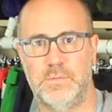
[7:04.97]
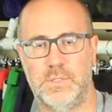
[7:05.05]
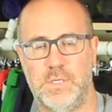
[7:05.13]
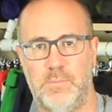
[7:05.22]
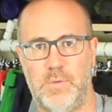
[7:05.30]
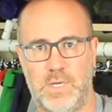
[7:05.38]
to
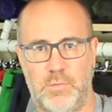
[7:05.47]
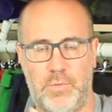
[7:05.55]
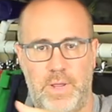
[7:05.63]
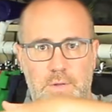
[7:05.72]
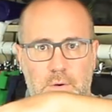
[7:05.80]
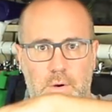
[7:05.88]
come, like a
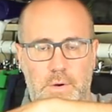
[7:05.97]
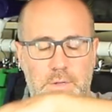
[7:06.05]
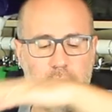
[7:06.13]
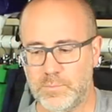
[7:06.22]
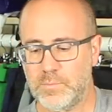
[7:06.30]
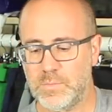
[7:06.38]
rain
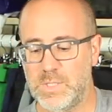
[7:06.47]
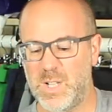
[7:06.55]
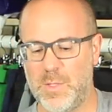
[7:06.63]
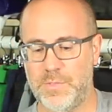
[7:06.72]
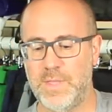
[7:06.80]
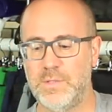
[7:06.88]
guard. The
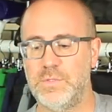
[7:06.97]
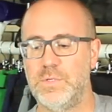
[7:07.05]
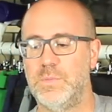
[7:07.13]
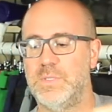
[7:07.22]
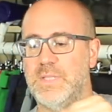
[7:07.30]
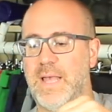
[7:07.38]
other thing,
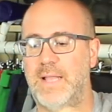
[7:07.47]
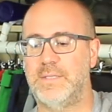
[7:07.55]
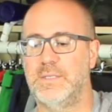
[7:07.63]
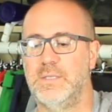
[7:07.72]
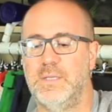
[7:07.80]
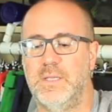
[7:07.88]
too, is
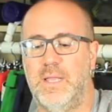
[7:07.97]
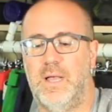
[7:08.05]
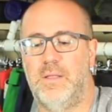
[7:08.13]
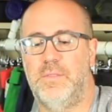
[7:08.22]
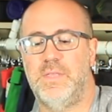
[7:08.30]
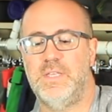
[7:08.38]
that
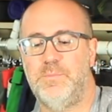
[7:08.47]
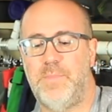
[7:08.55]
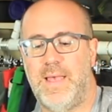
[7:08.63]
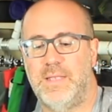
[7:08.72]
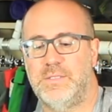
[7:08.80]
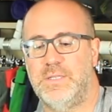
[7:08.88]
these
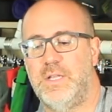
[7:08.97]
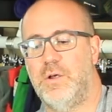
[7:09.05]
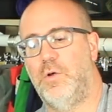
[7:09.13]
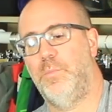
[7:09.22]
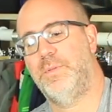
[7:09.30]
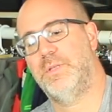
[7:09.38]
bags in here,
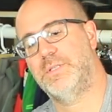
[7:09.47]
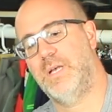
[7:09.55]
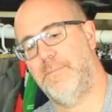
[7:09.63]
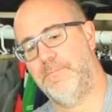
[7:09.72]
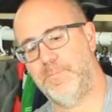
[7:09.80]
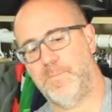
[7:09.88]
I'll open this
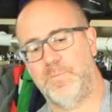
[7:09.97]
up.